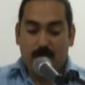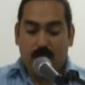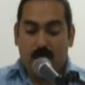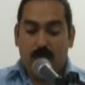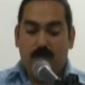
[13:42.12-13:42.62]

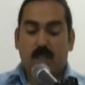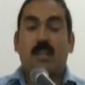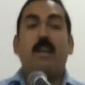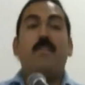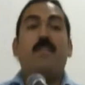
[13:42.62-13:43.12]
of the
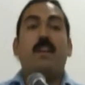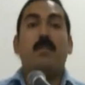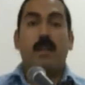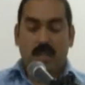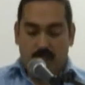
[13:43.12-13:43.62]

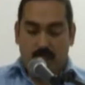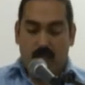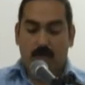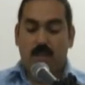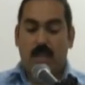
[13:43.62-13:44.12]
Confederation
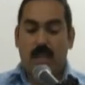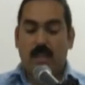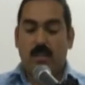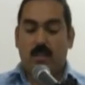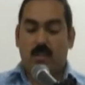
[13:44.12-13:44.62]
of
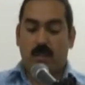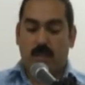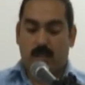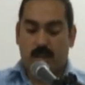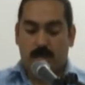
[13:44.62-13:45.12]
Chilean
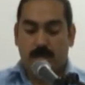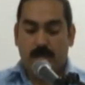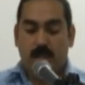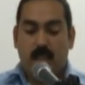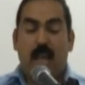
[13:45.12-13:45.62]
Students.
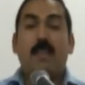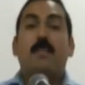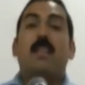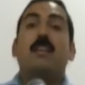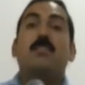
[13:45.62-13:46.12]
And
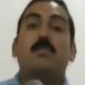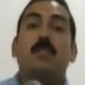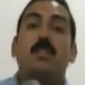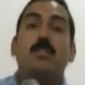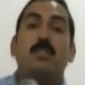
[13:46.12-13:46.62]
thanks to
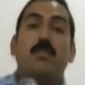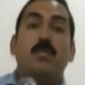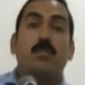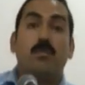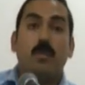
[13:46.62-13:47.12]
these
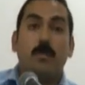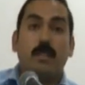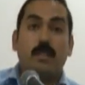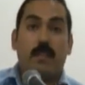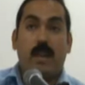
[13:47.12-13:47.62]
different
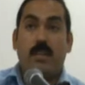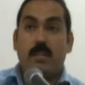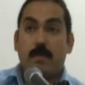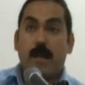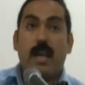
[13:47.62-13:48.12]
groupings that have
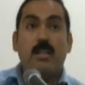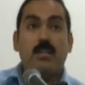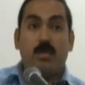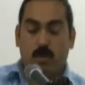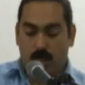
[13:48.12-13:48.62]
actually
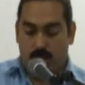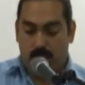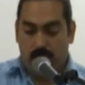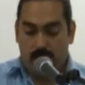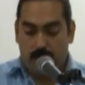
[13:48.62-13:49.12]
managed to work
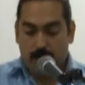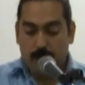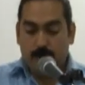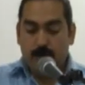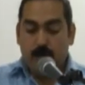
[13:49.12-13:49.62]
together,
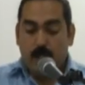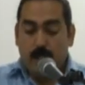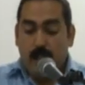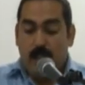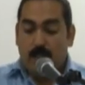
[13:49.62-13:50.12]

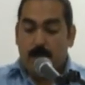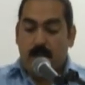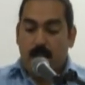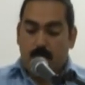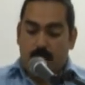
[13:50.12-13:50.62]

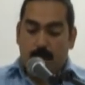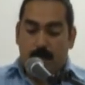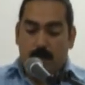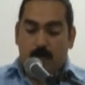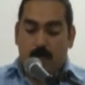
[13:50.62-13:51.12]
they've
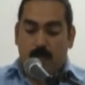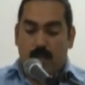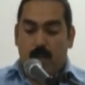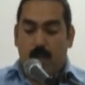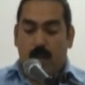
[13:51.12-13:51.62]
been able to
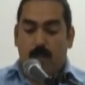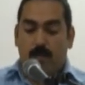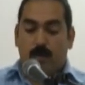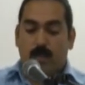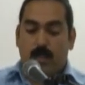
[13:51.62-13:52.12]
maintain regular
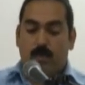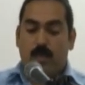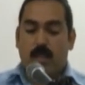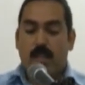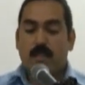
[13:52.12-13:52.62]
protests
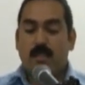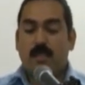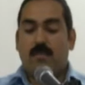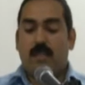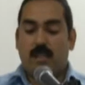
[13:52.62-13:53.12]
with
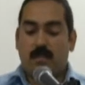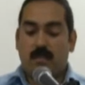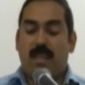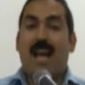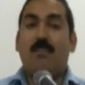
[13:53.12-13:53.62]
attendance of tens
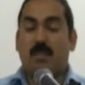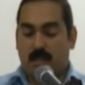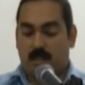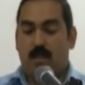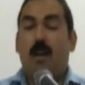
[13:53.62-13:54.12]
of
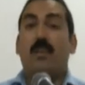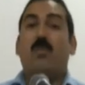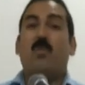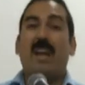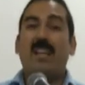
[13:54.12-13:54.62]
thousands on
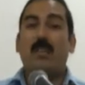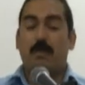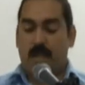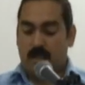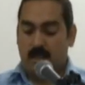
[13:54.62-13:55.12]
a regular
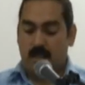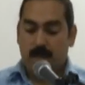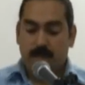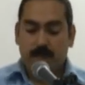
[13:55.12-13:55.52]
basis,